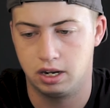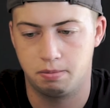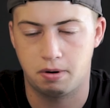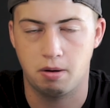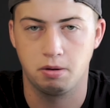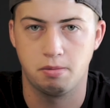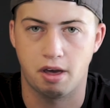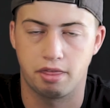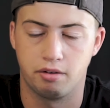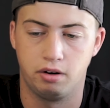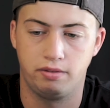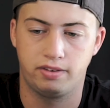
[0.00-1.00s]
probably about
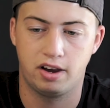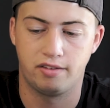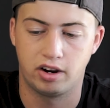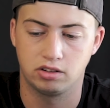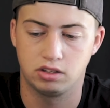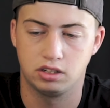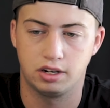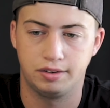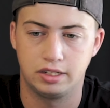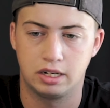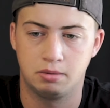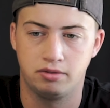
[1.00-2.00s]
35 ounces every
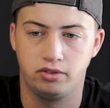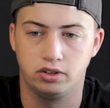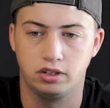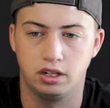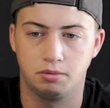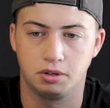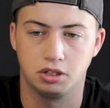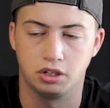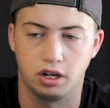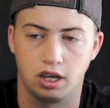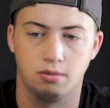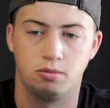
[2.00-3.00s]
time I filled it up, because you're
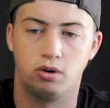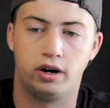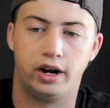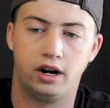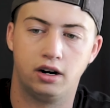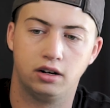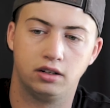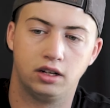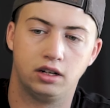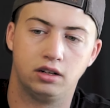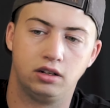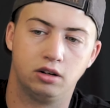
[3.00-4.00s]
gonna get more air and
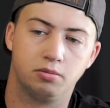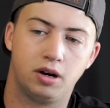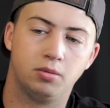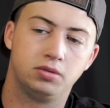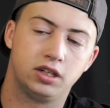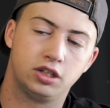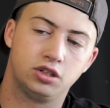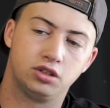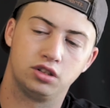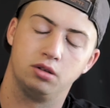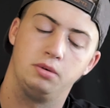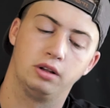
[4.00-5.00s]
then your pump session is
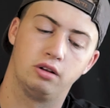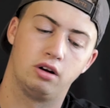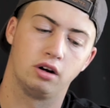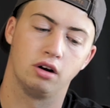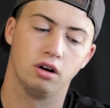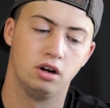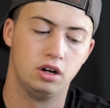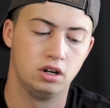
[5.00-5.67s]
gonna be longer.